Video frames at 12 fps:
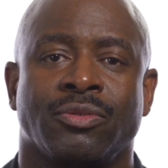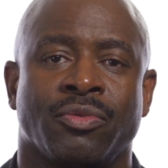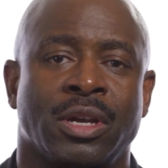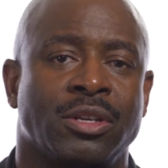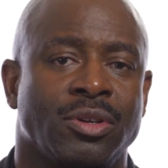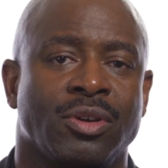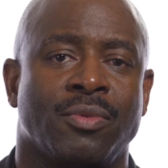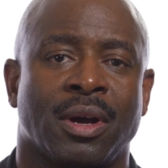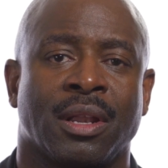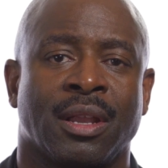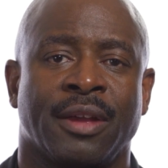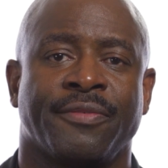three, two,
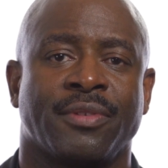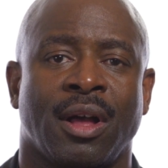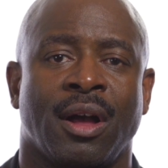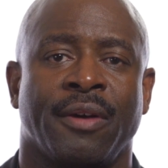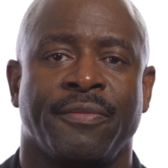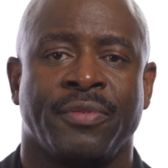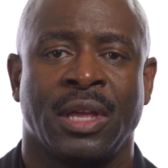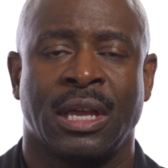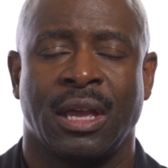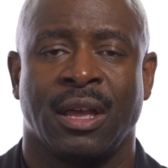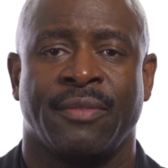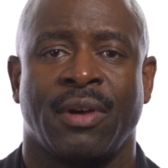one liftoff,
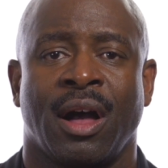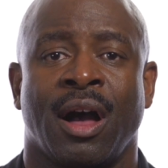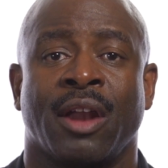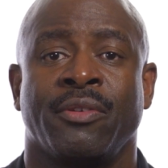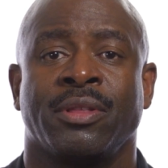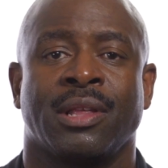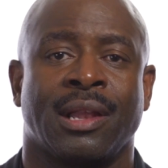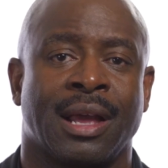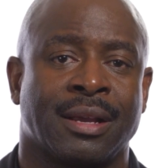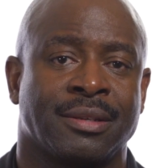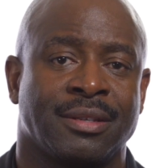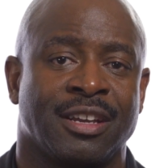thinking of honoring the
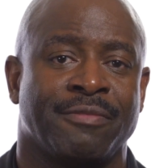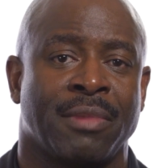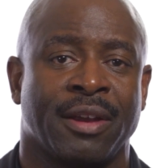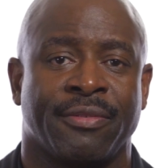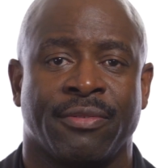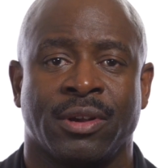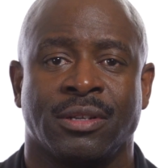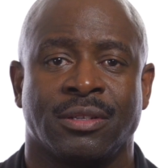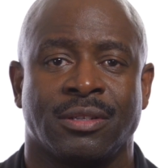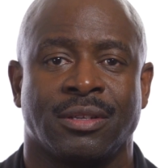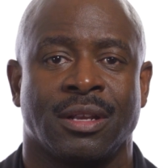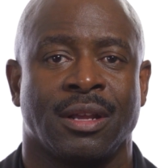legacy of my
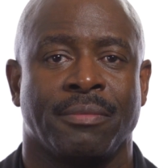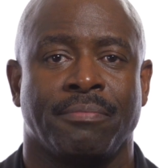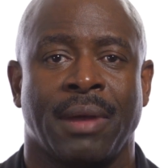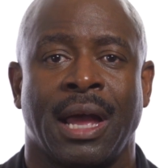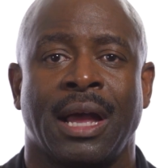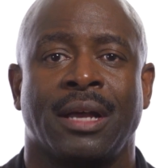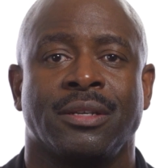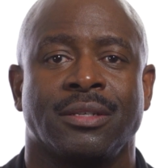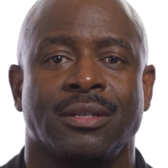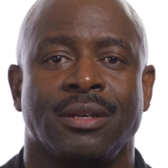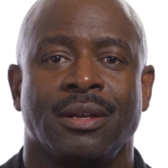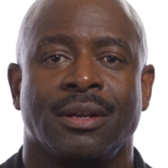friends that had
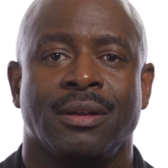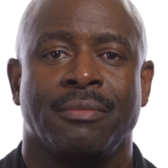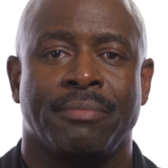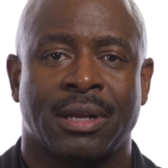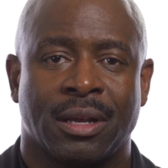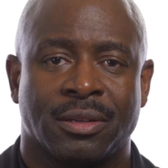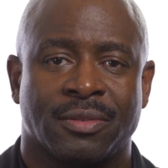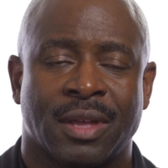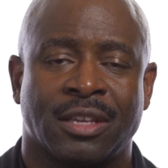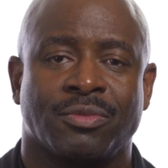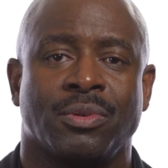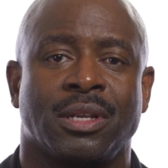passed because
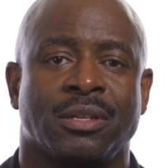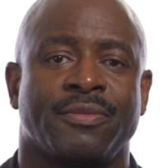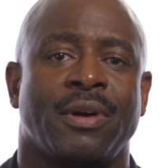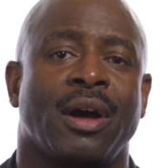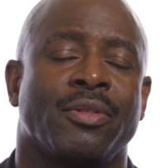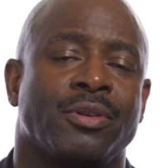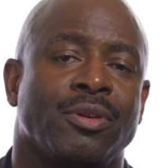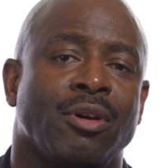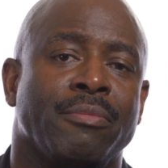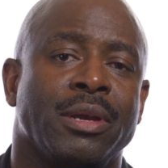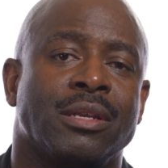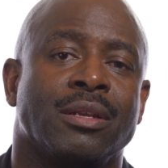that's what his father
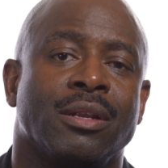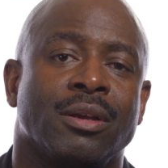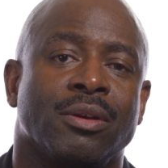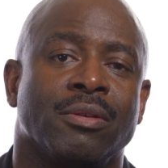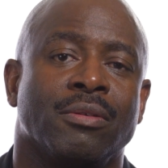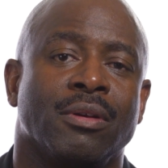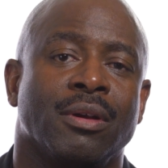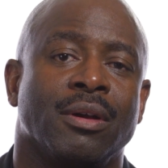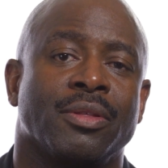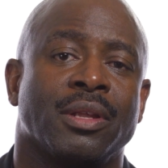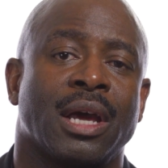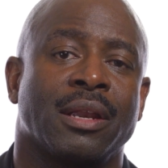told me to do
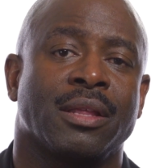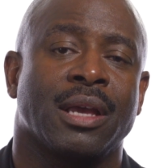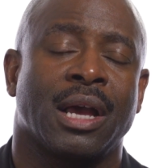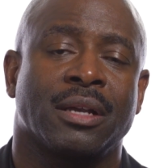the night of the